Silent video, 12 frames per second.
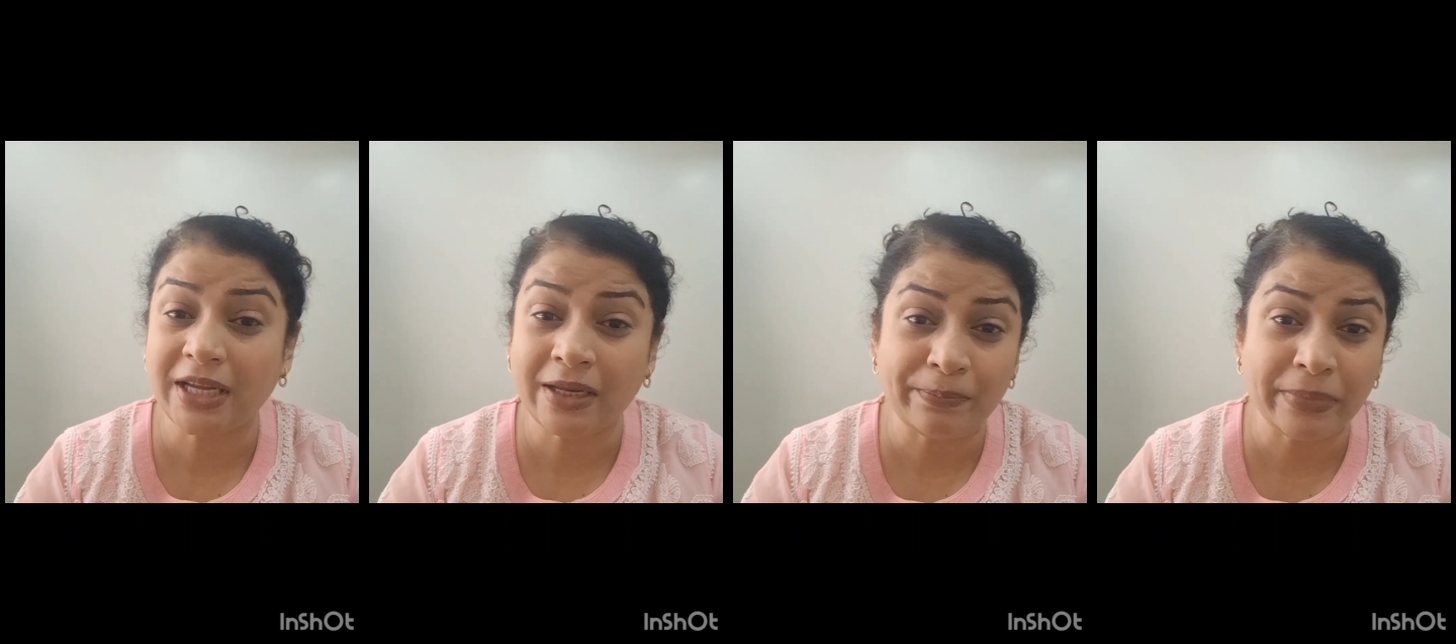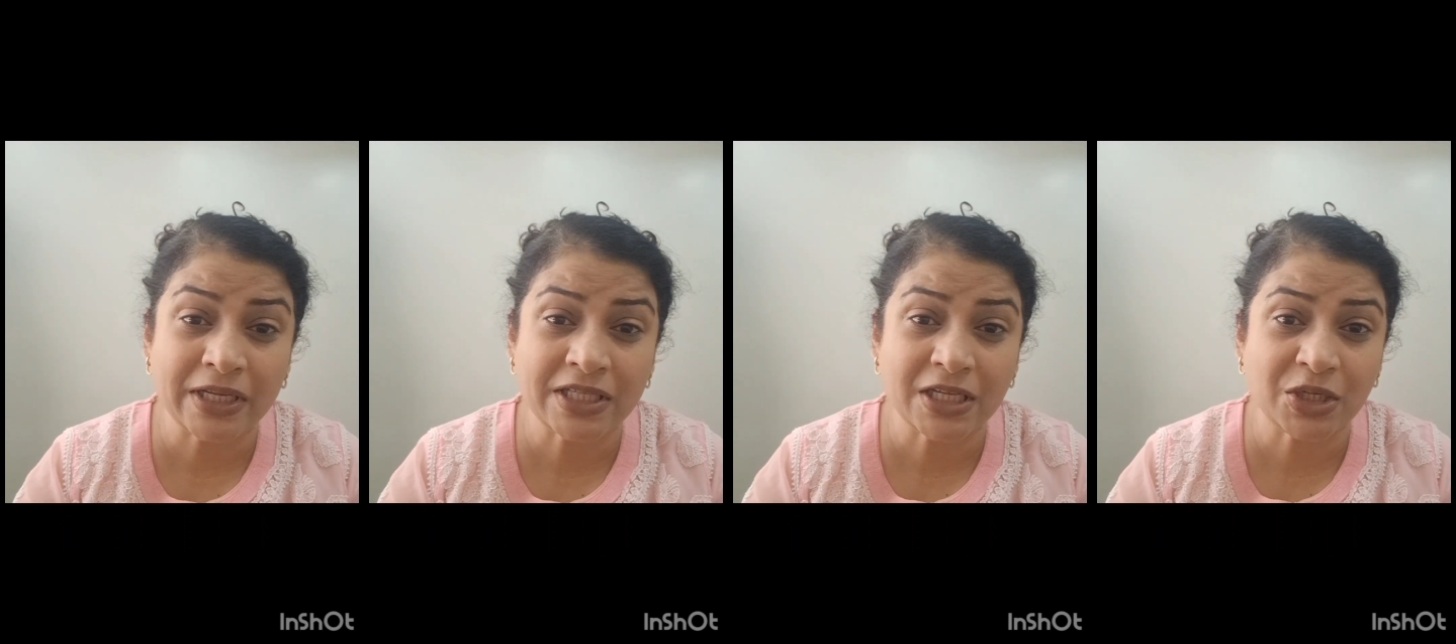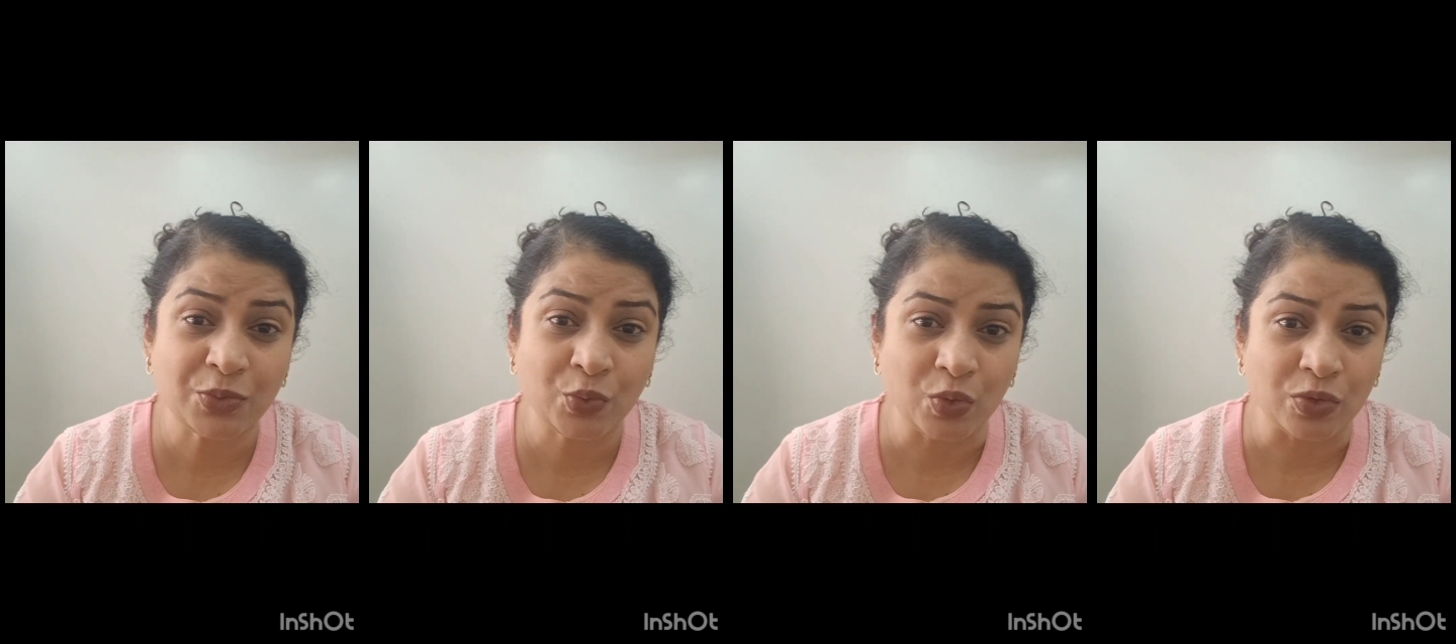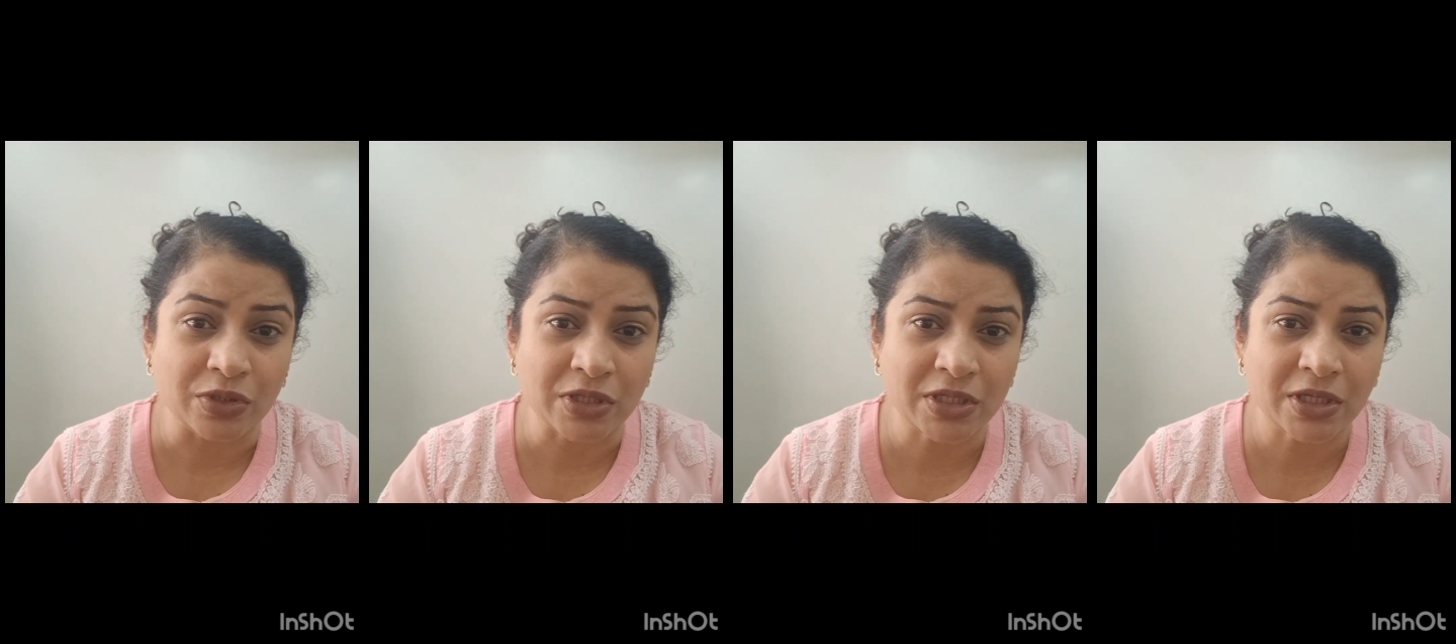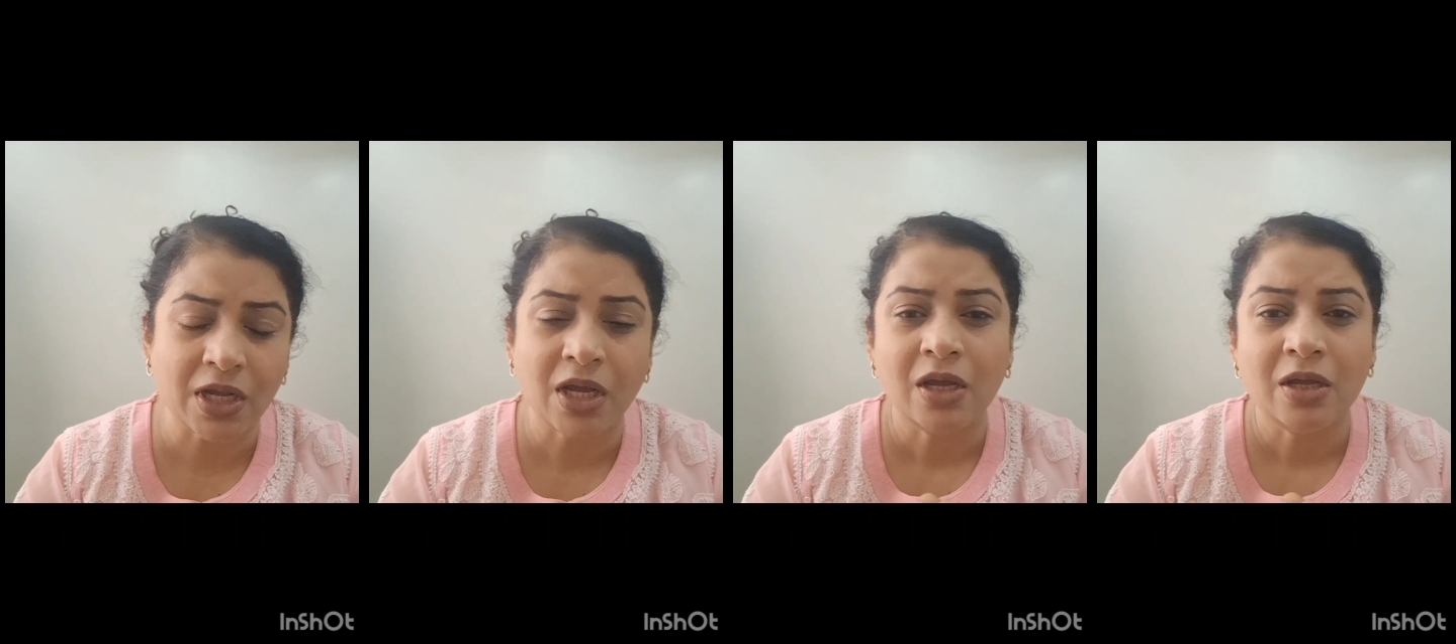implicit wounds